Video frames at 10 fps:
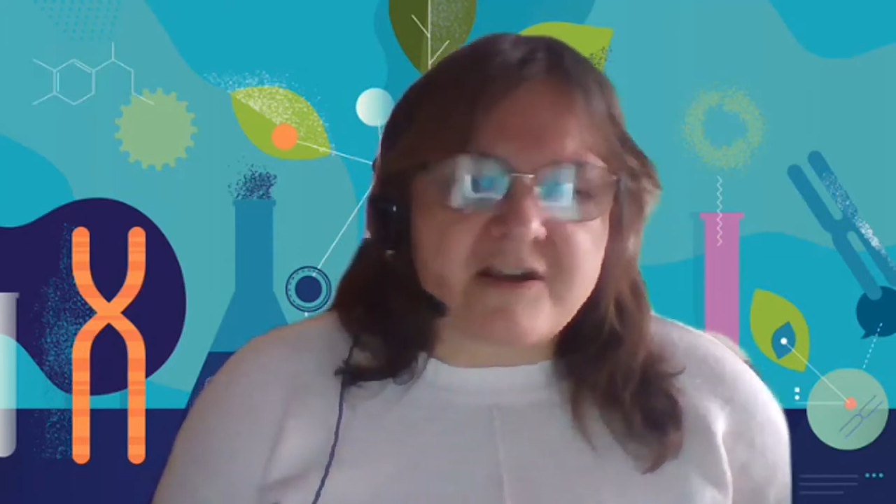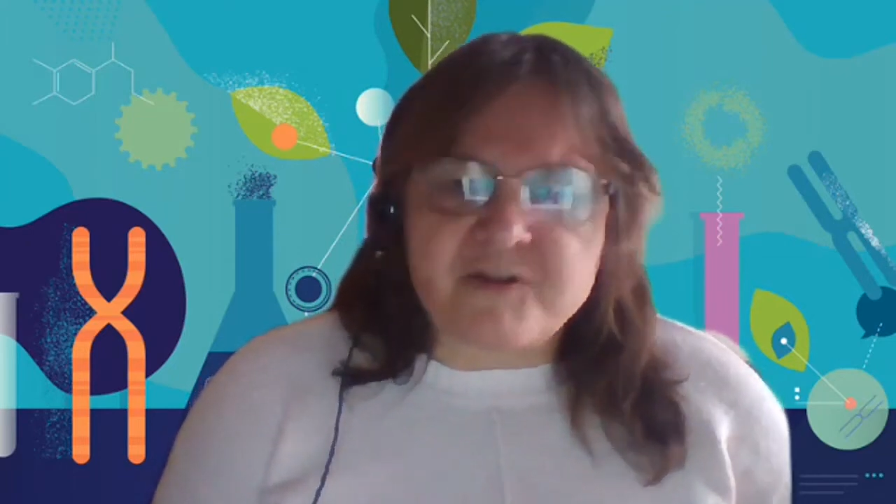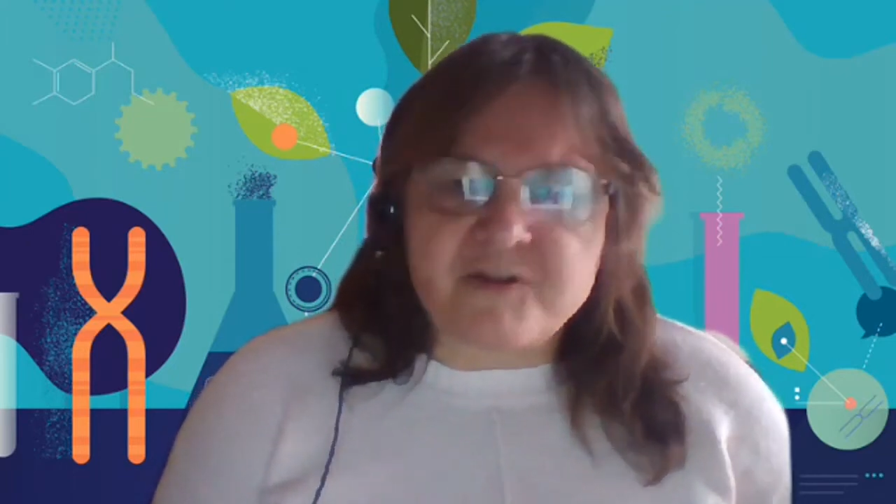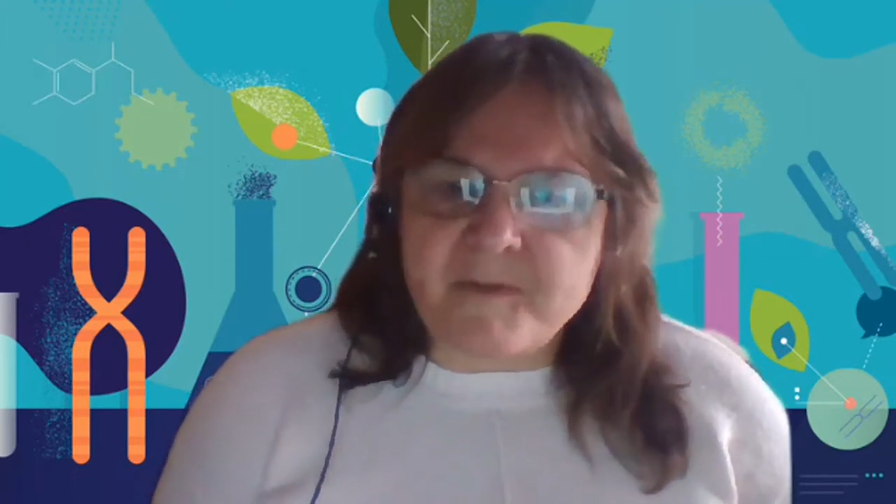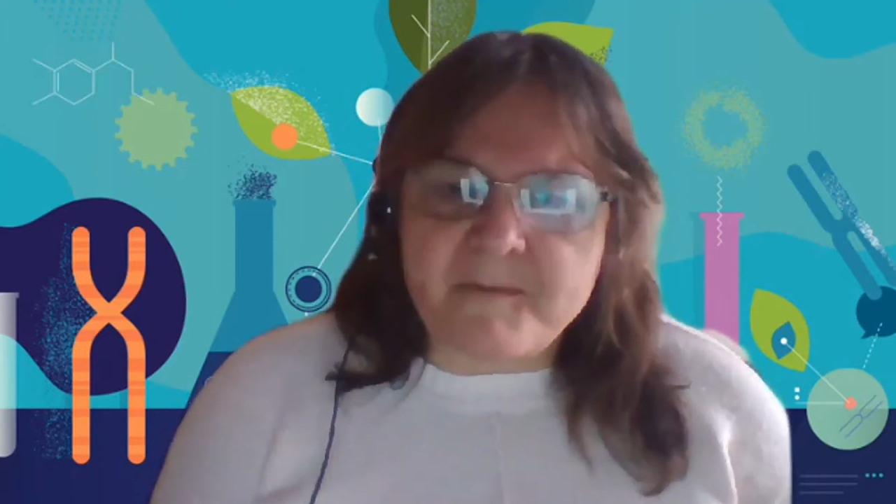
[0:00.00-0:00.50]

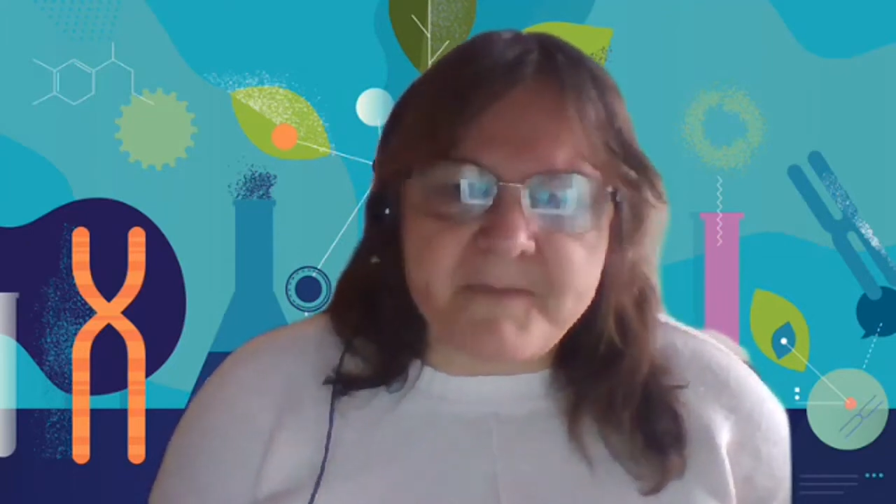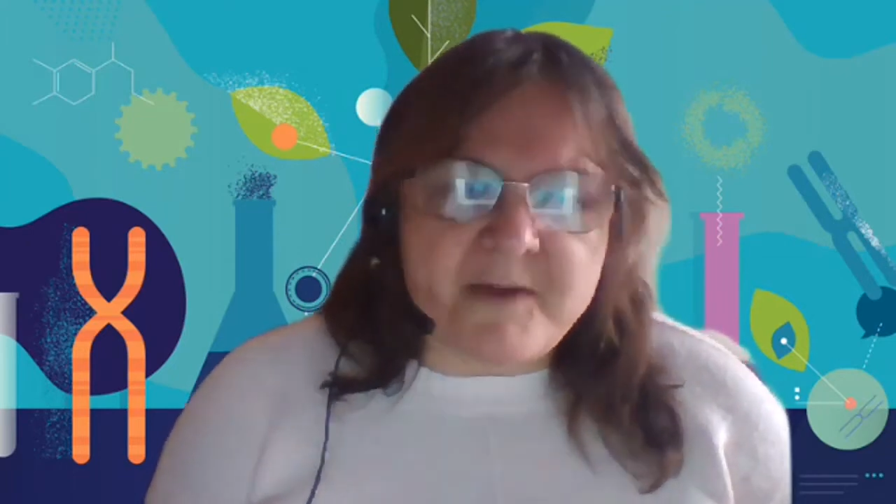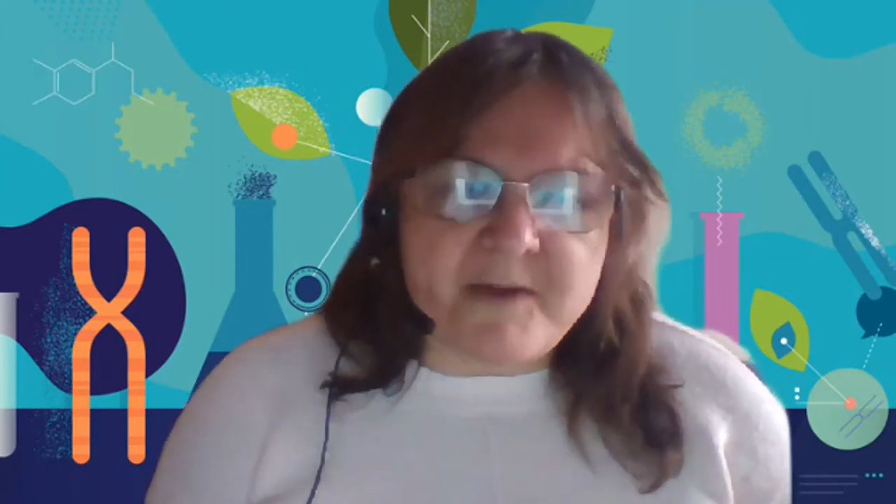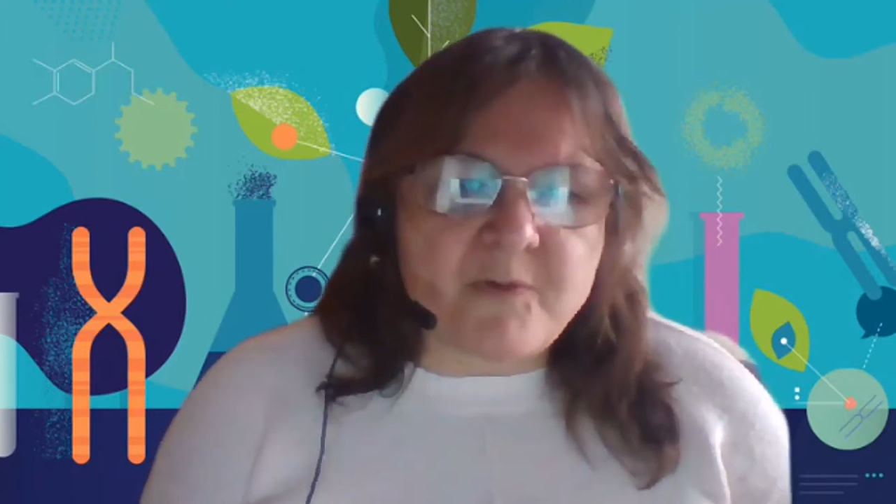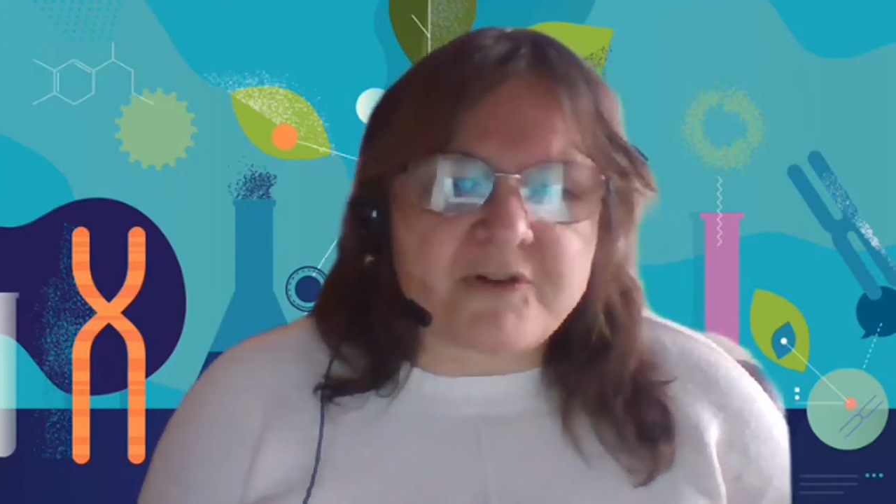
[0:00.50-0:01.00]
is going to be a
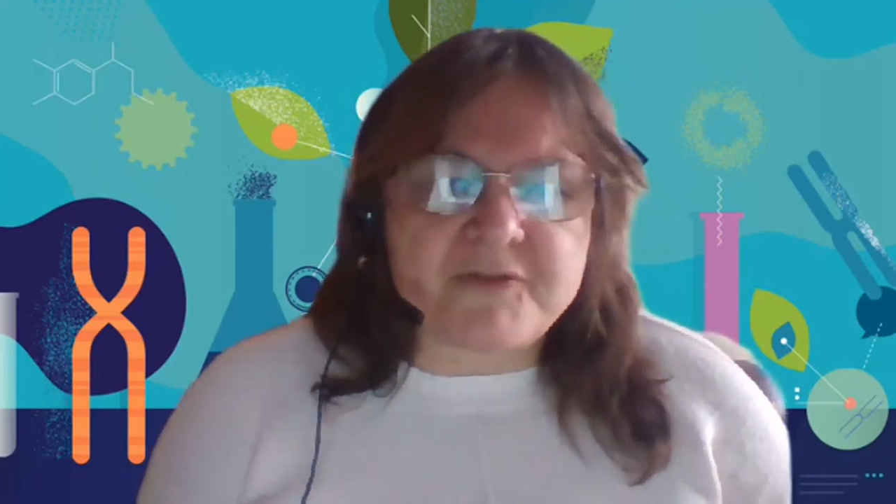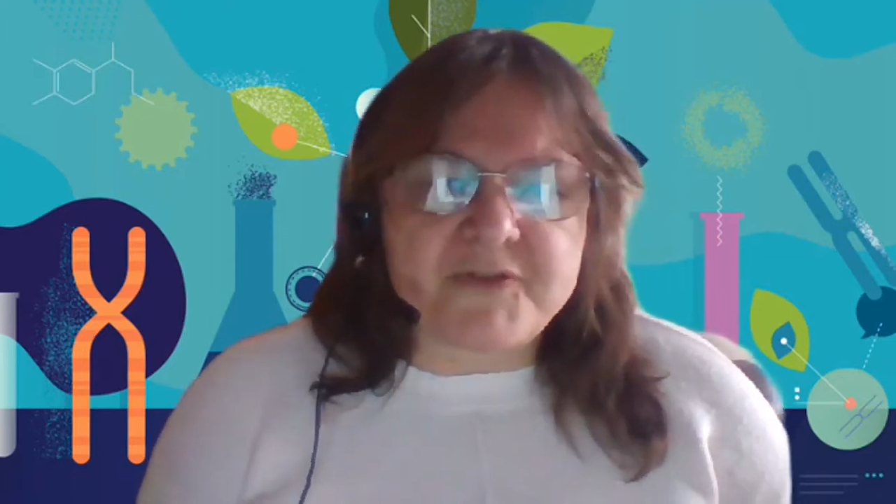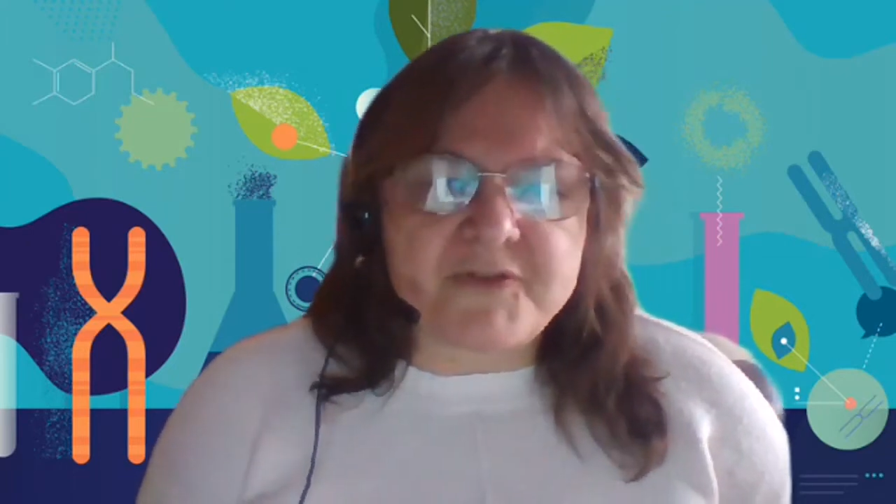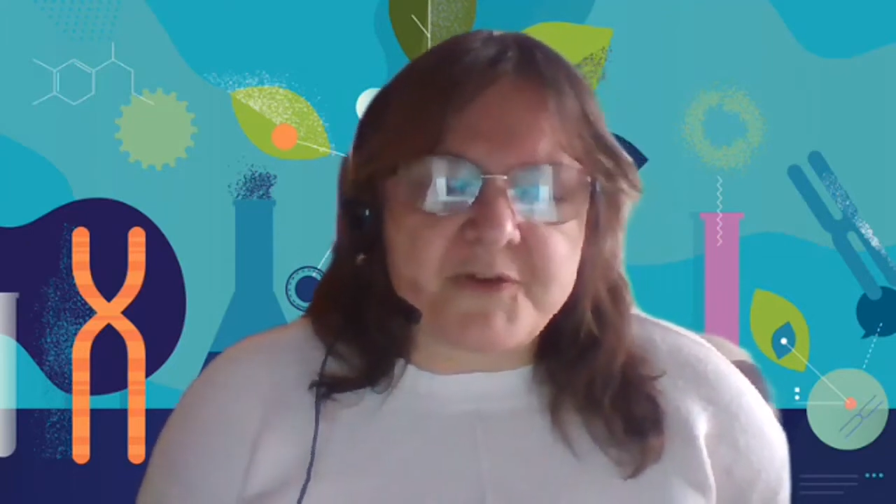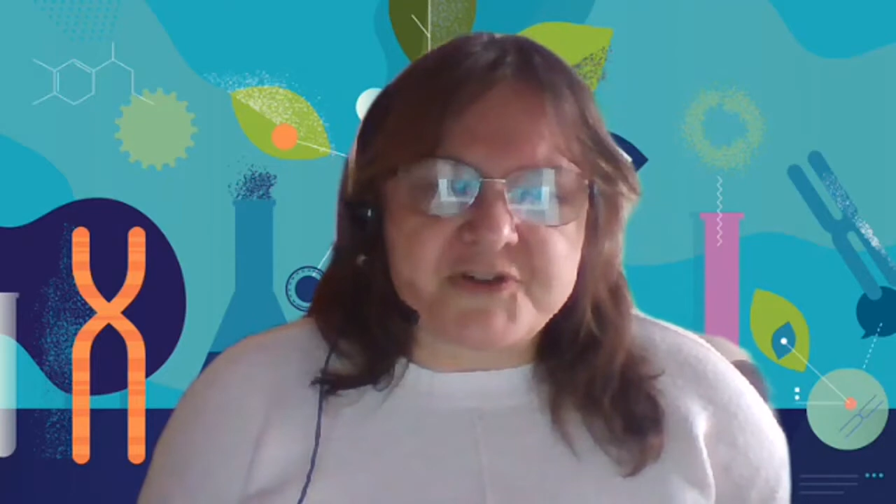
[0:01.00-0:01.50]
big one of
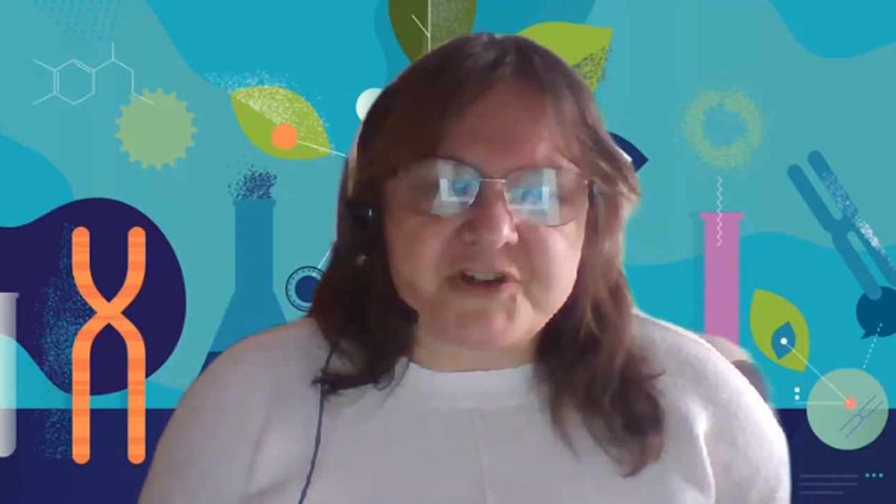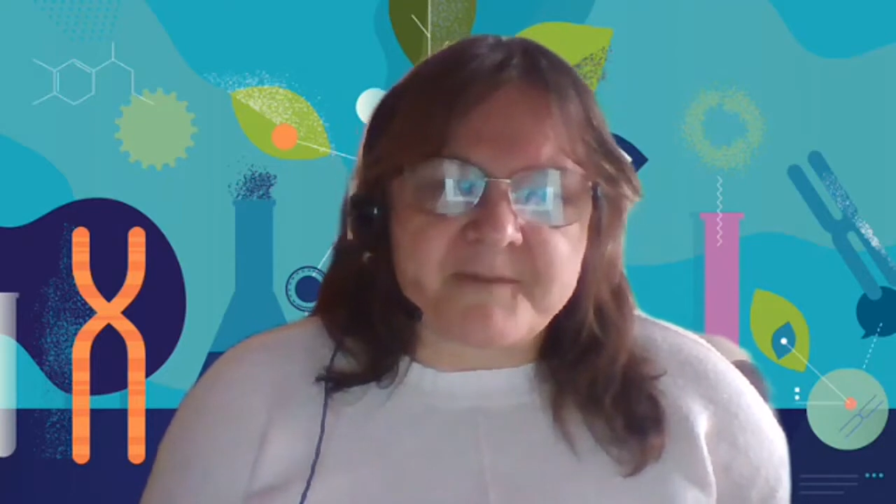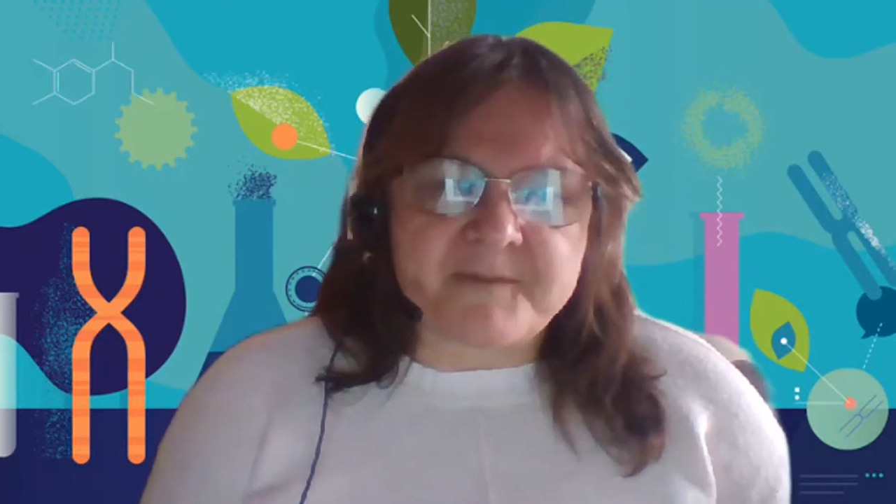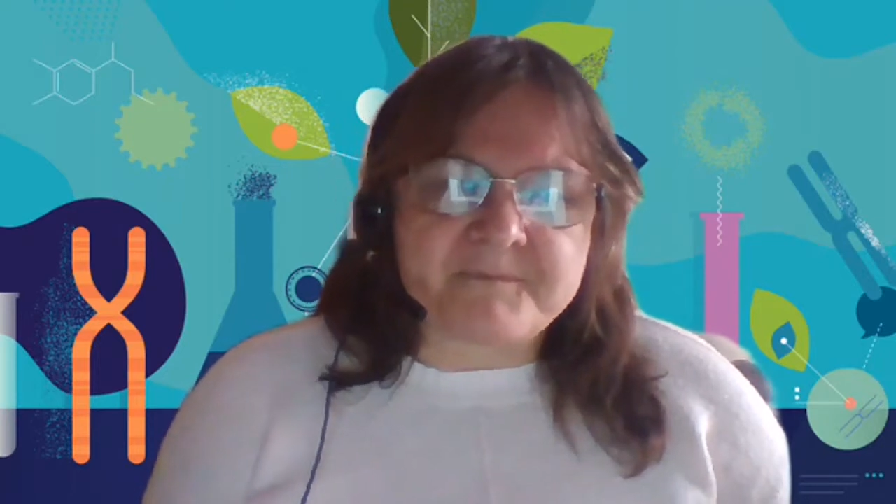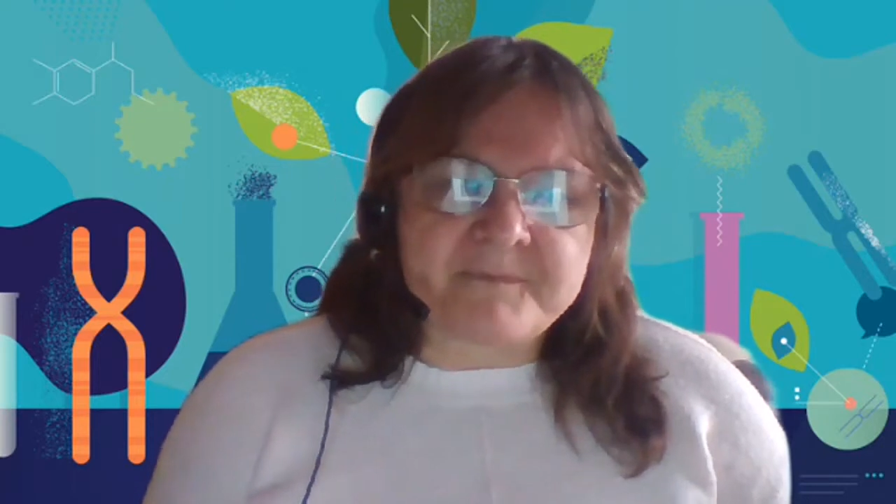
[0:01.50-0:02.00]
the
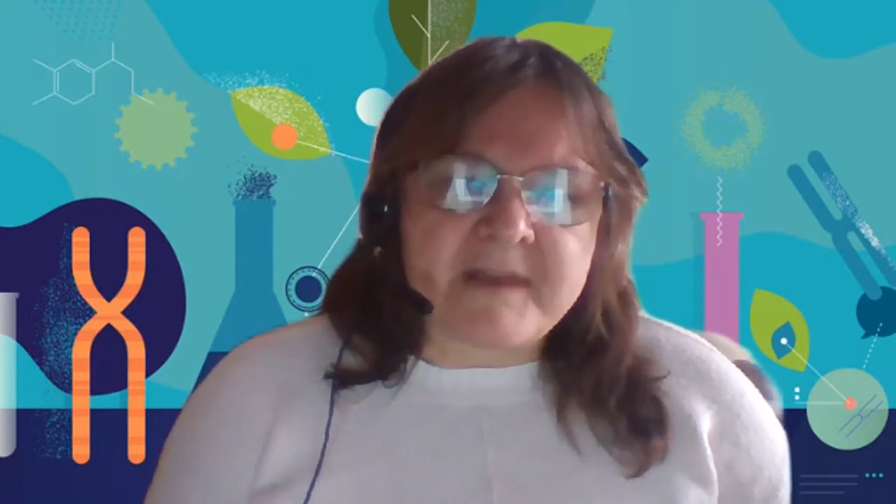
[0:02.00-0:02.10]
future.